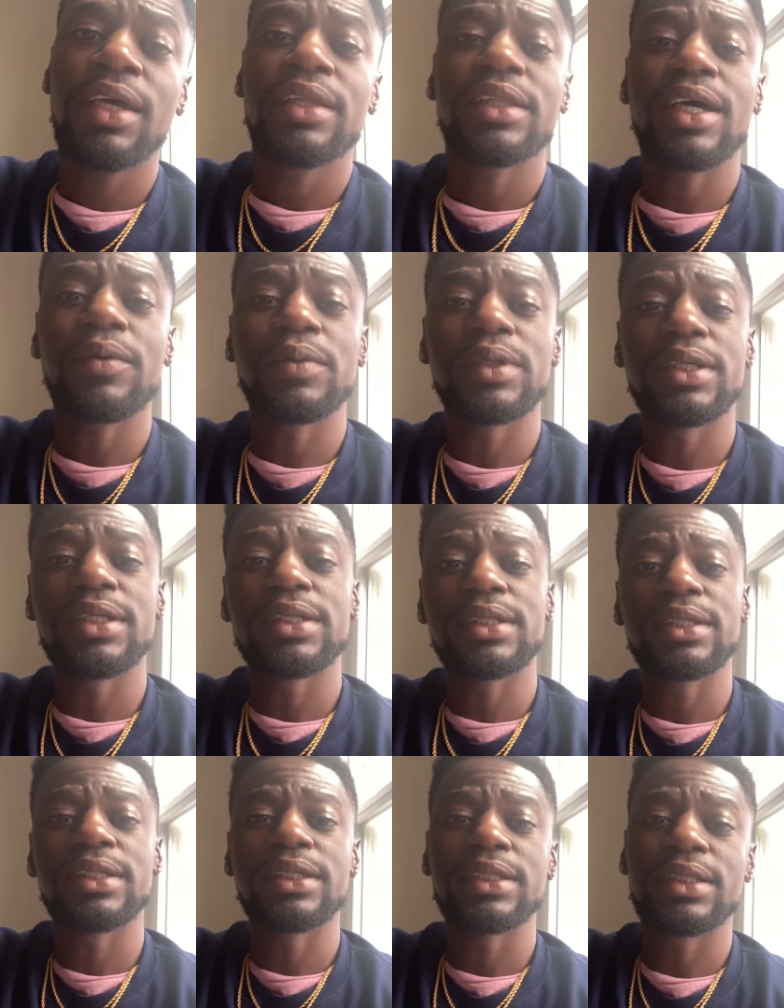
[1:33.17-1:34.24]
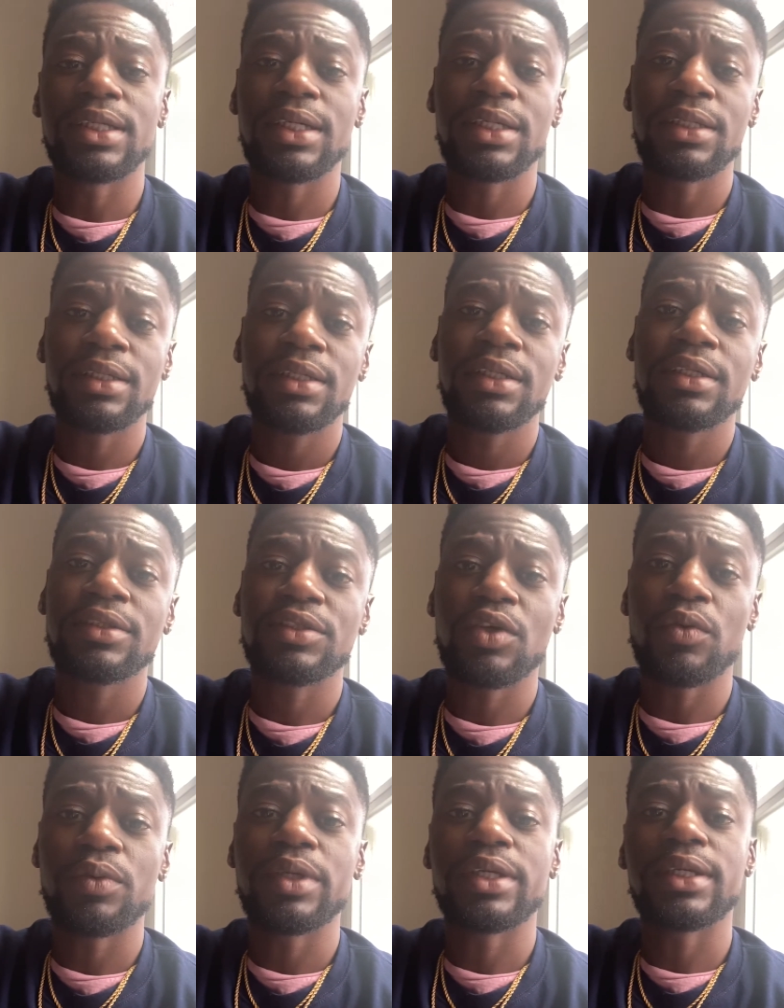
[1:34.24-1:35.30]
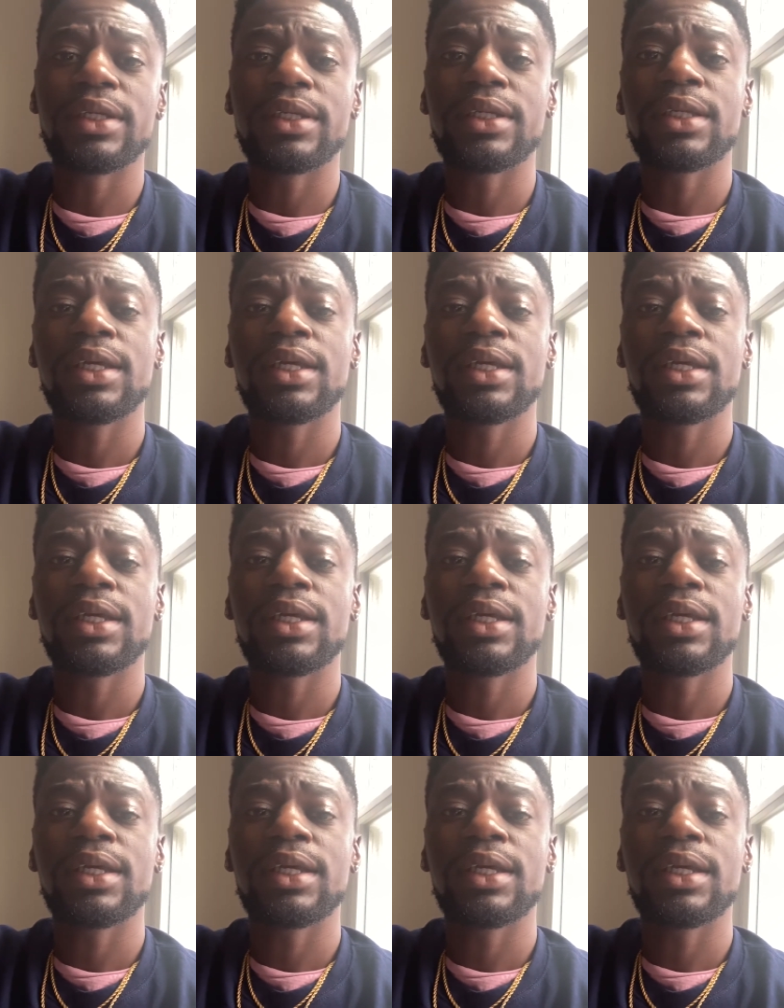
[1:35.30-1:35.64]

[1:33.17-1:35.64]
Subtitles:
that we need to get done so we can